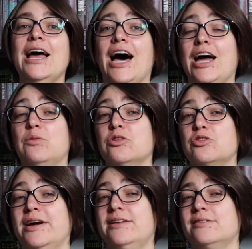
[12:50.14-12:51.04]
I will
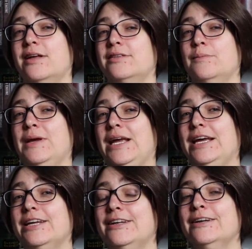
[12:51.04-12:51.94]
try and slot them
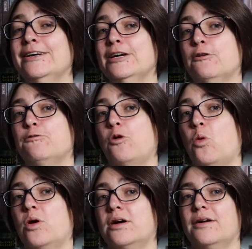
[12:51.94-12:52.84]
in
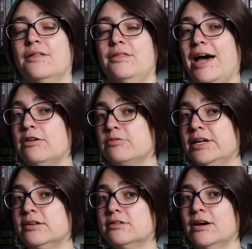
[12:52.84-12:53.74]
for that
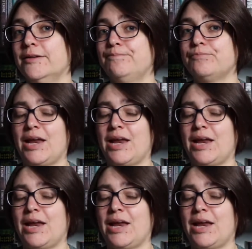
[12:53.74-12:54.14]
readathon.